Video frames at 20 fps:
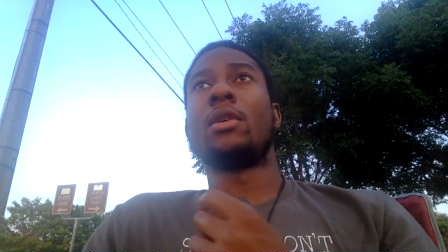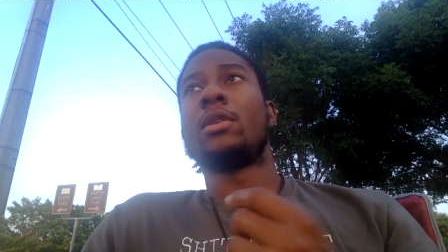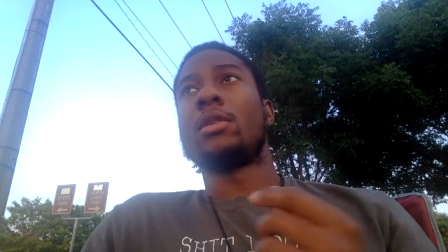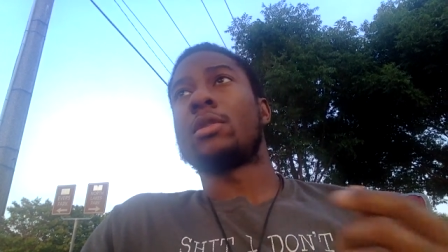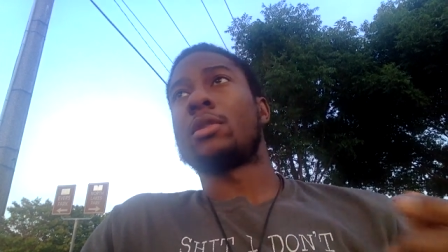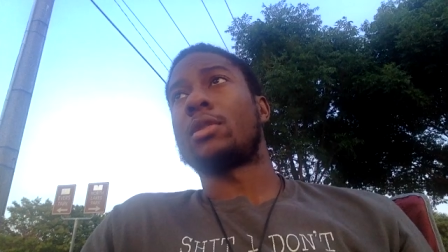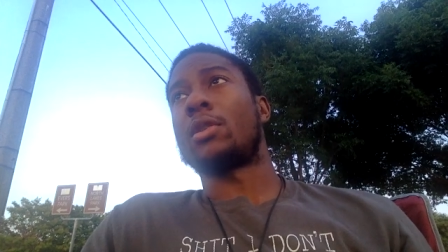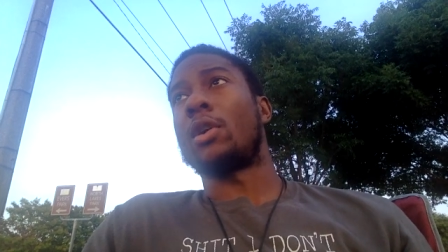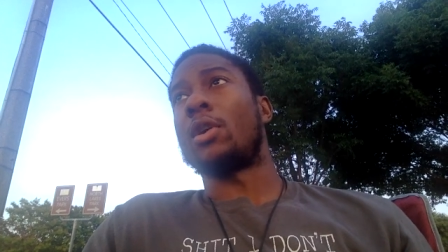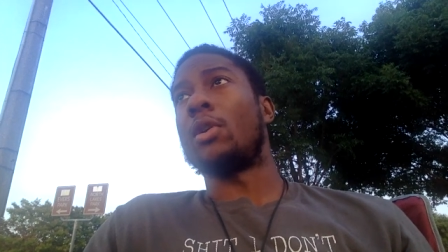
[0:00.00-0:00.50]

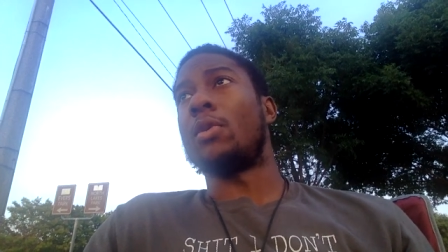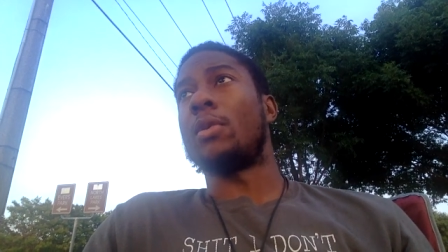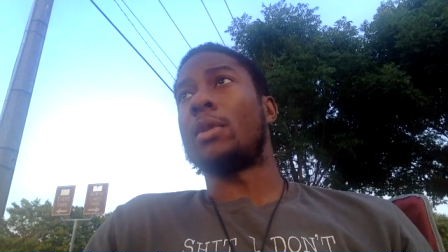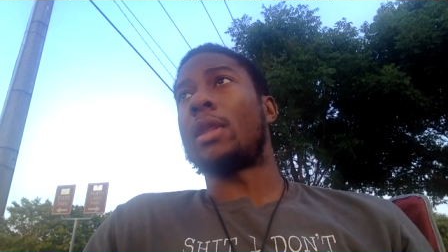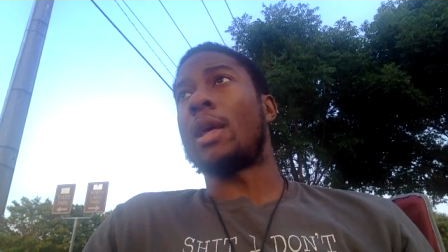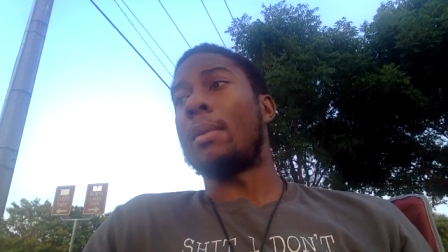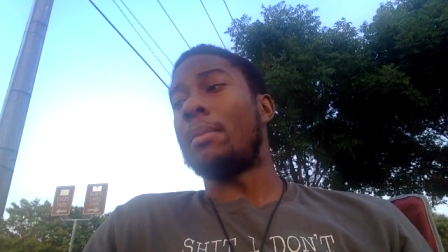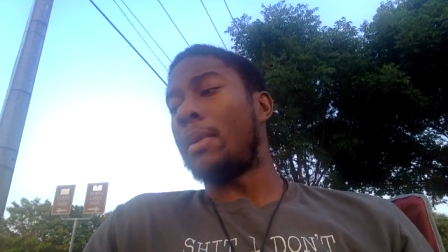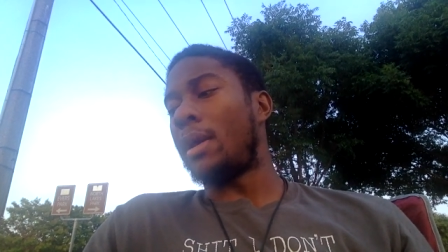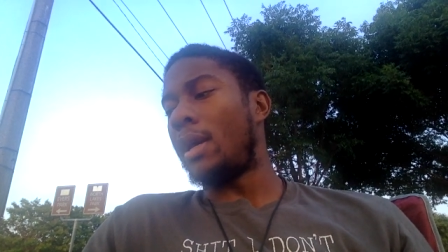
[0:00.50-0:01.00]
So what
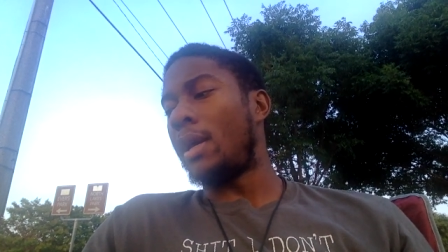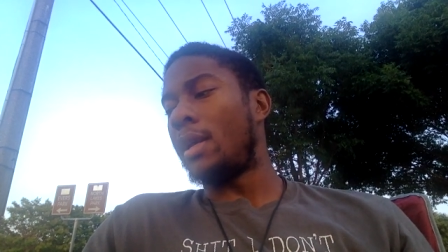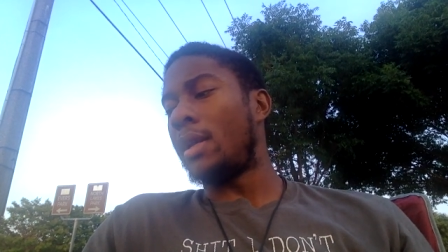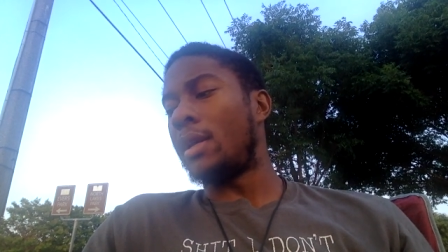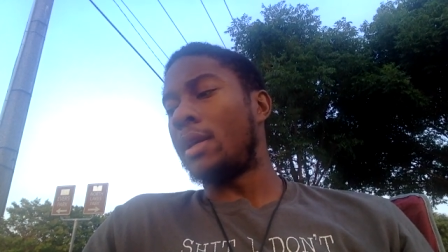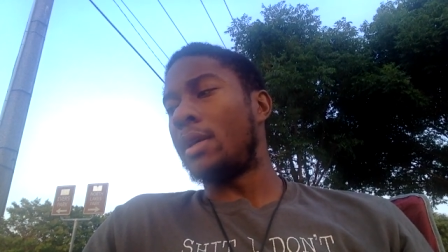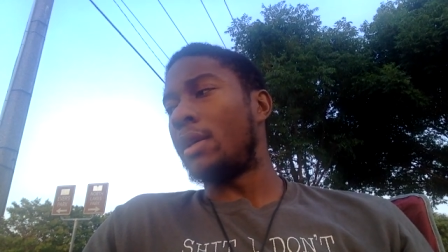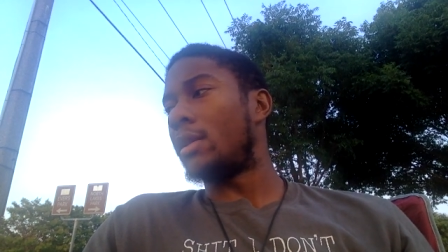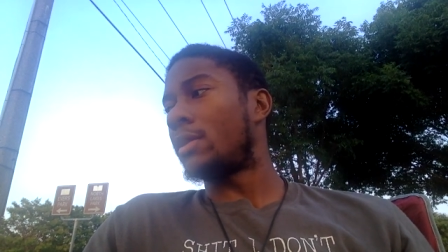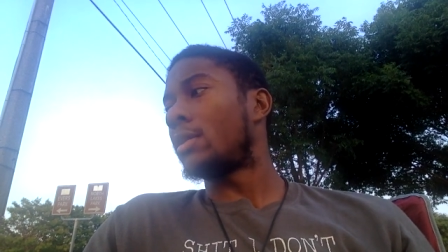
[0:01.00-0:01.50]
that means
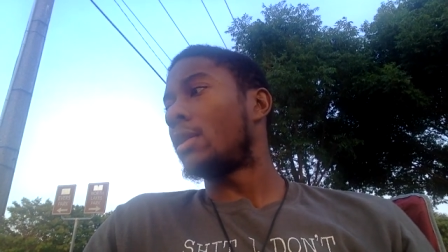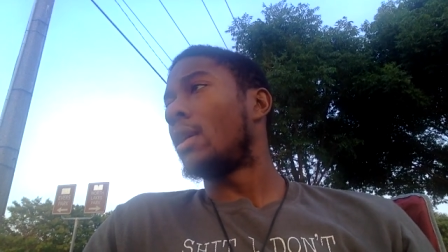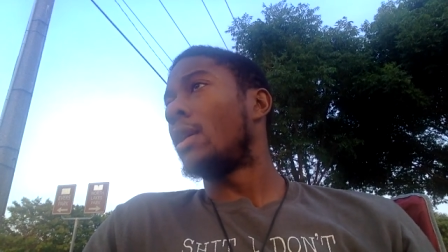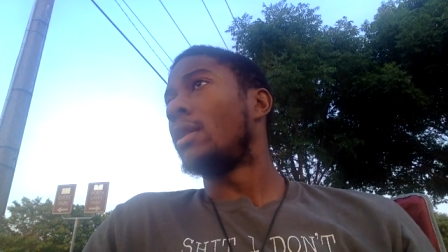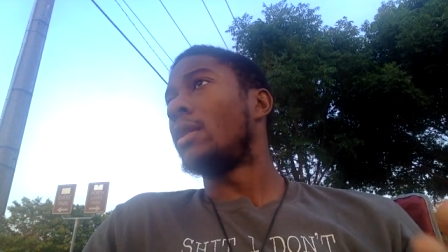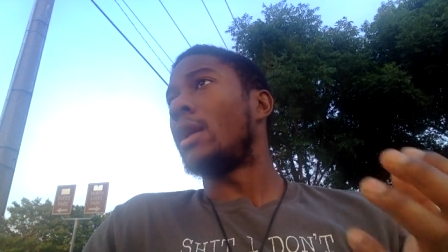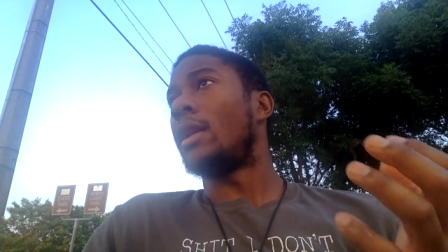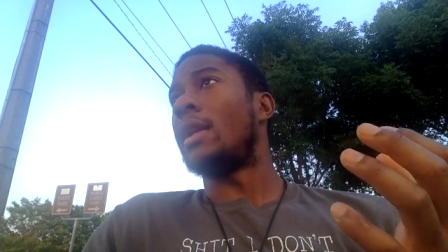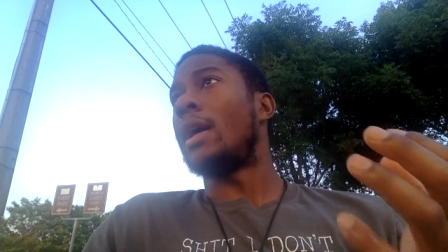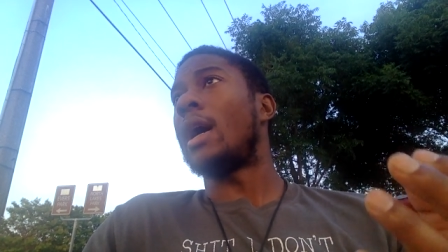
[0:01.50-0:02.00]
is
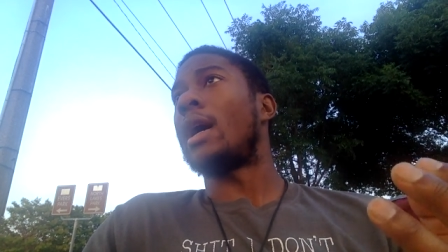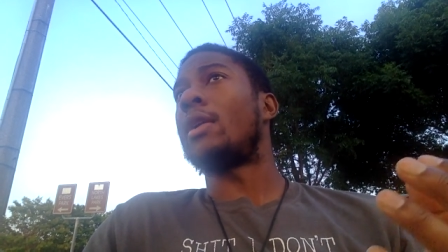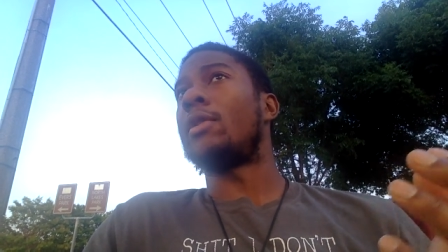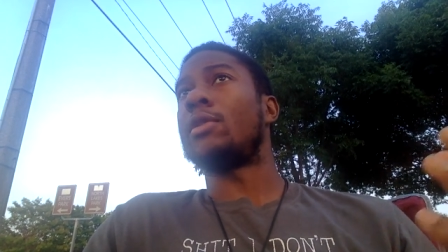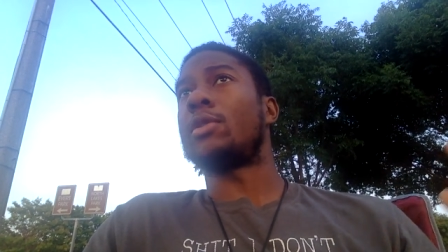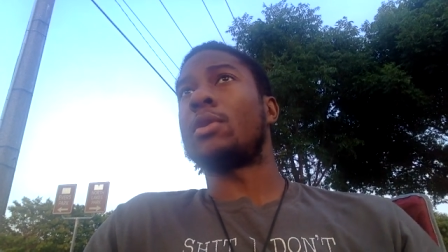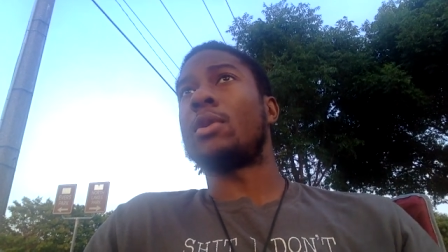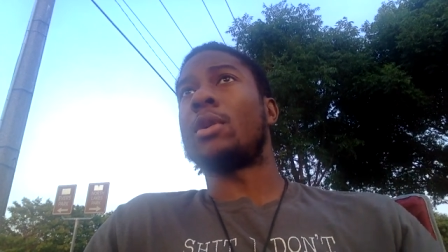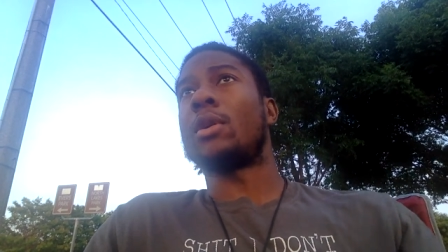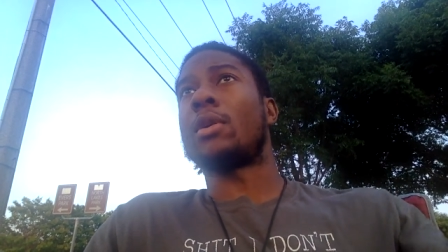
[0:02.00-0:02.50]
the dollar
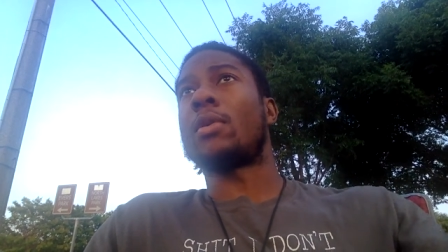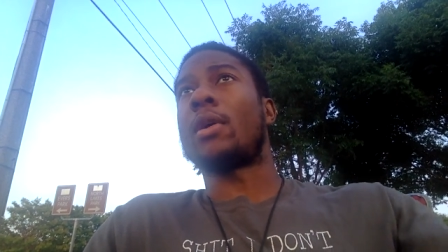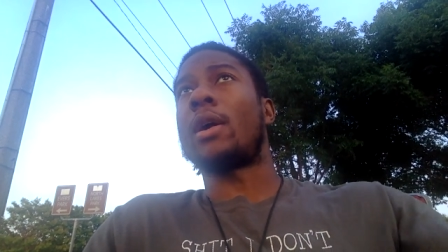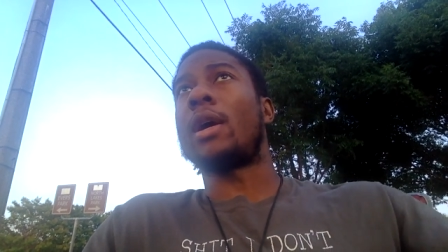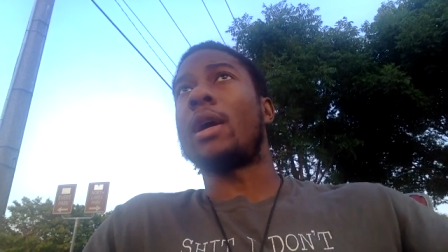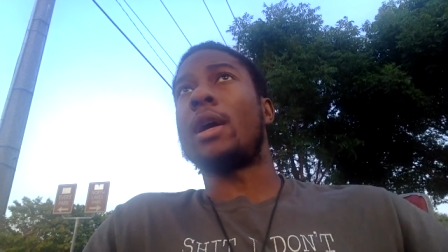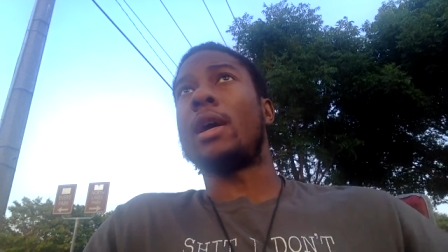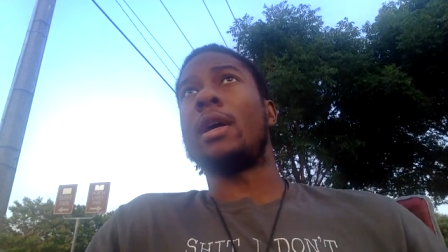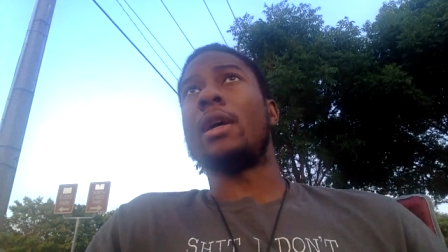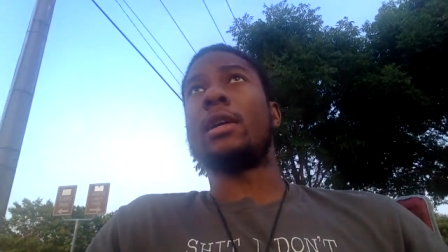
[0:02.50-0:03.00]
is going to
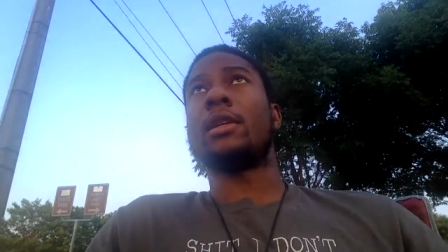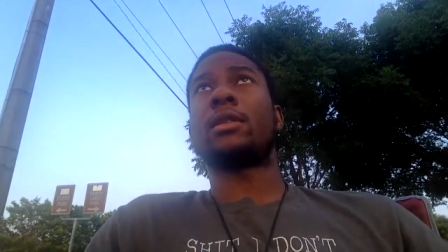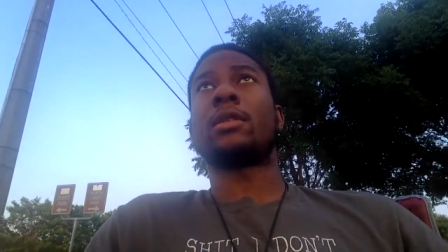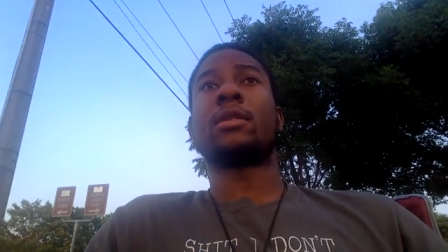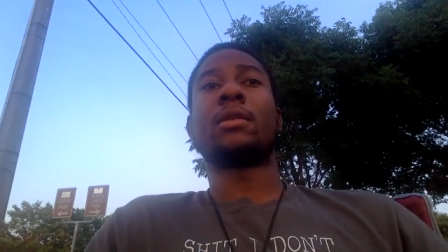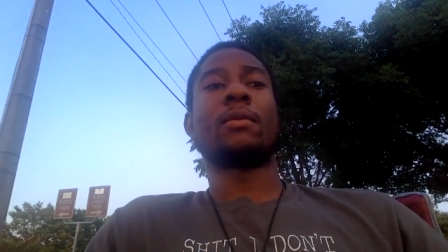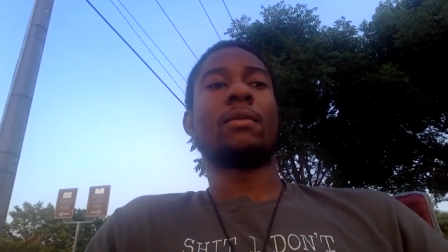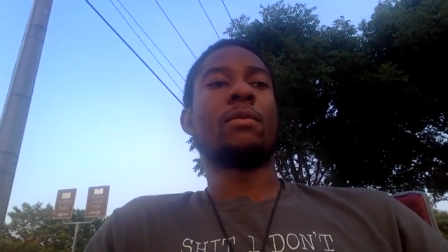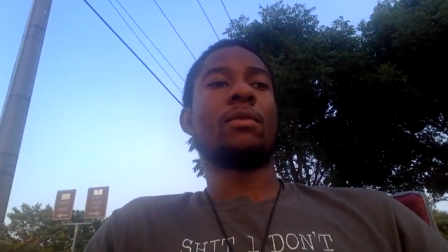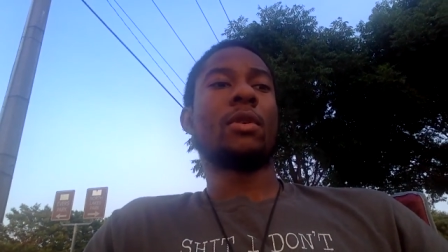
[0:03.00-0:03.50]

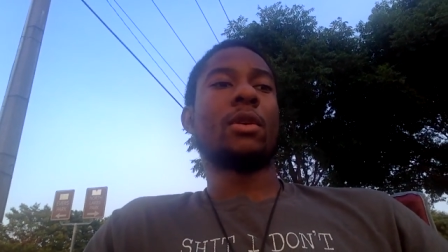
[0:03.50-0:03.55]
crash.